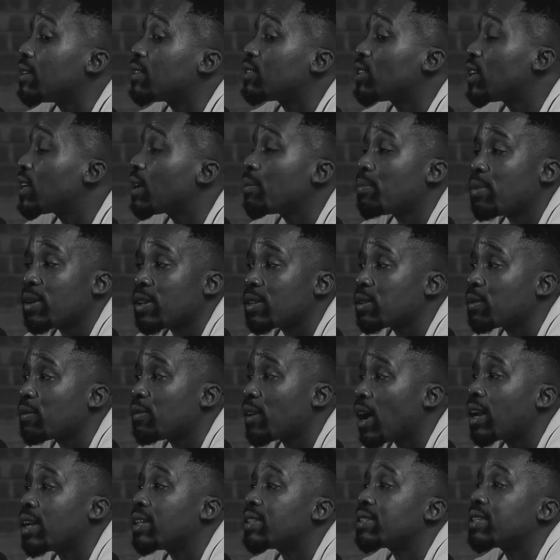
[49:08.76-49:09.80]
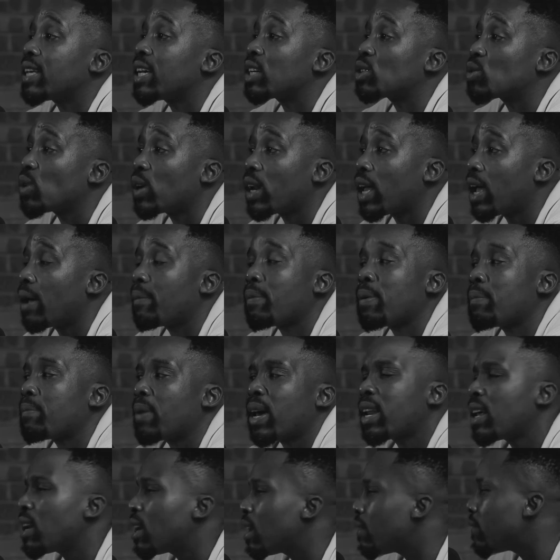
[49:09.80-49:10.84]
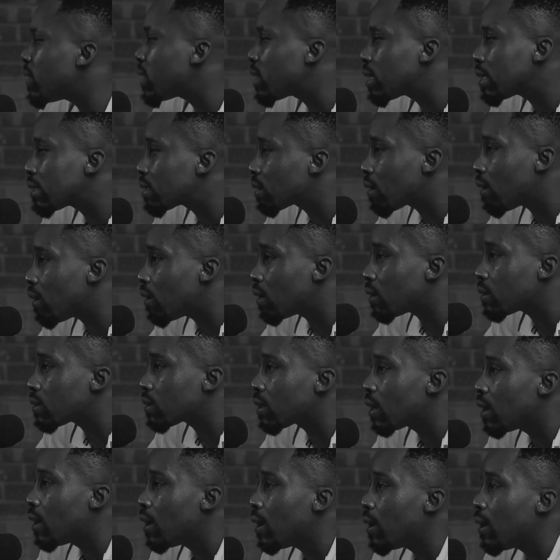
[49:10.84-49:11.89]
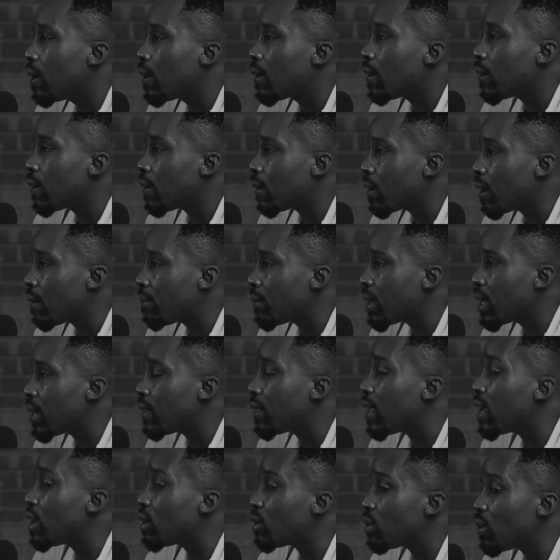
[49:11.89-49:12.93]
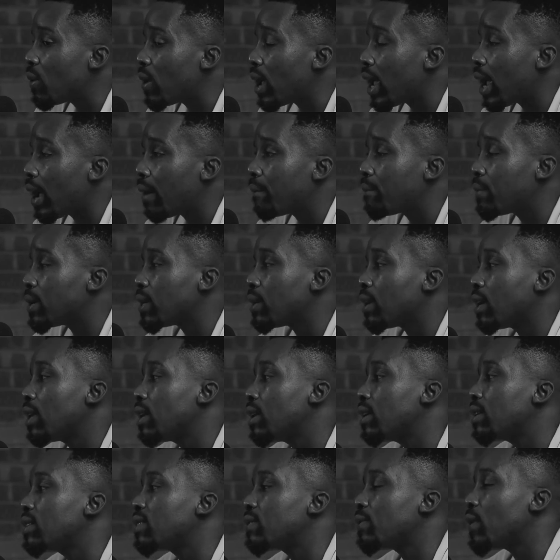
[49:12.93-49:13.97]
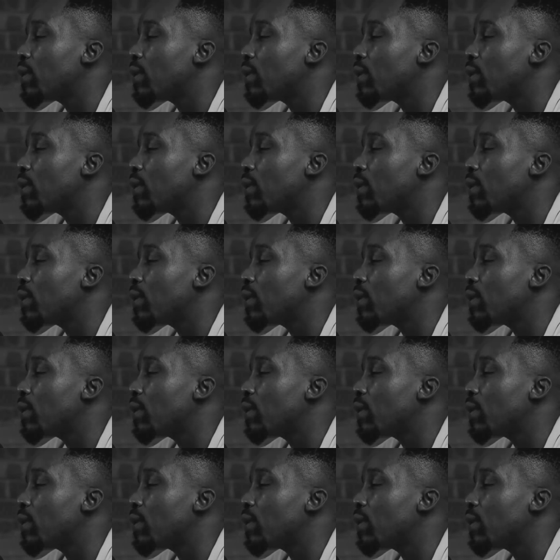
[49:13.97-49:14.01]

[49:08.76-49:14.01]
gender-based violence actually happen, but they're never discussed. You know what I mean? They do happen, and it's